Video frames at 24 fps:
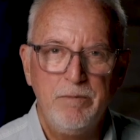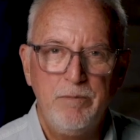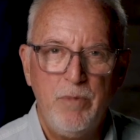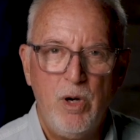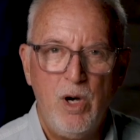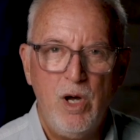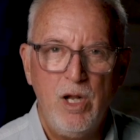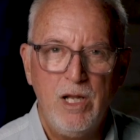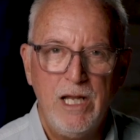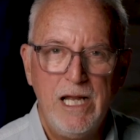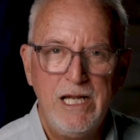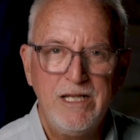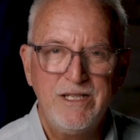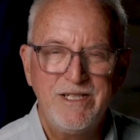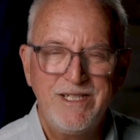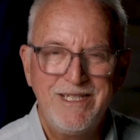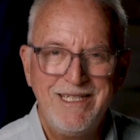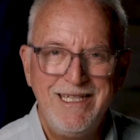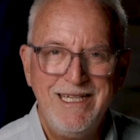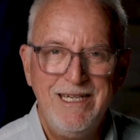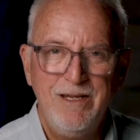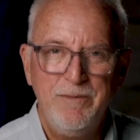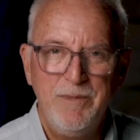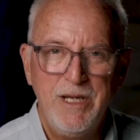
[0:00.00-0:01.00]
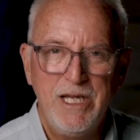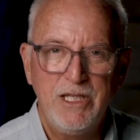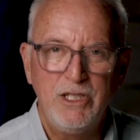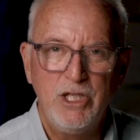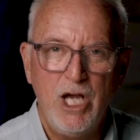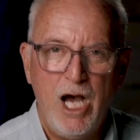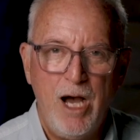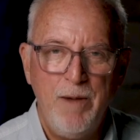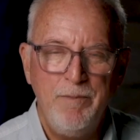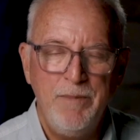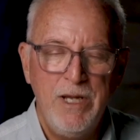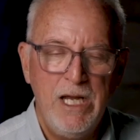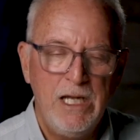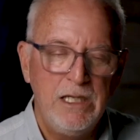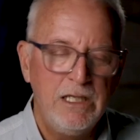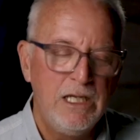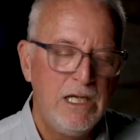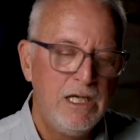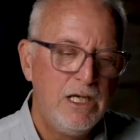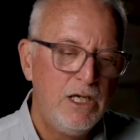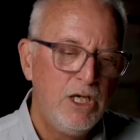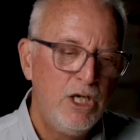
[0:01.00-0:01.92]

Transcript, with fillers: paul at cmn.men.